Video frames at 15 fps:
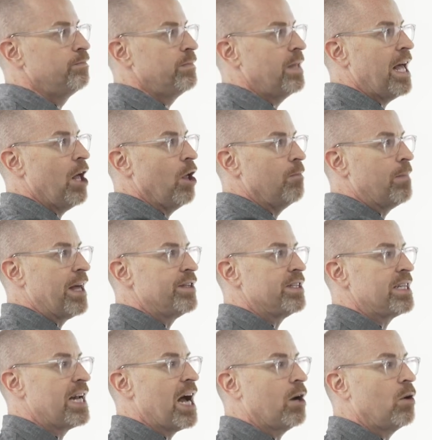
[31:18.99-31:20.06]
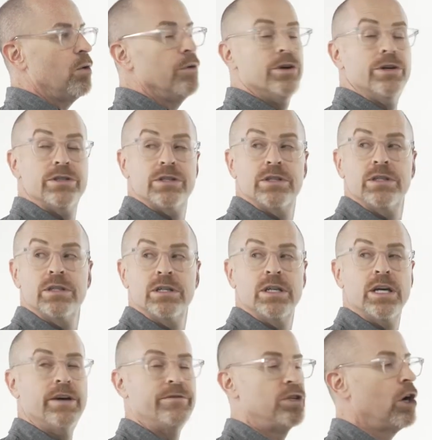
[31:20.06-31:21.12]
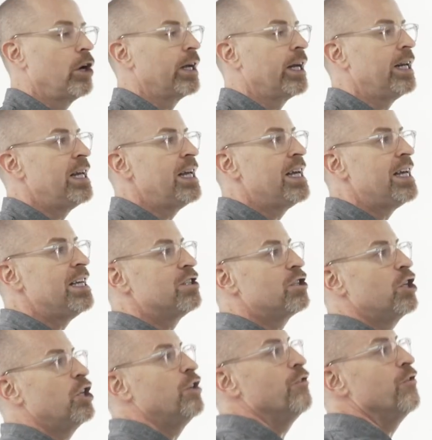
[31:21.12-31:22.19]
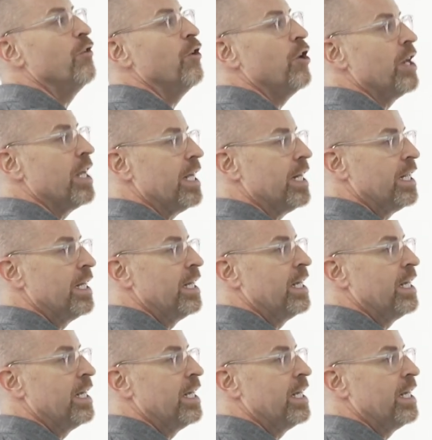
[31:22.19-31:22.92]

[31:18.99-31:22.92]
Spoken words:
held by the stockholders of Target is converted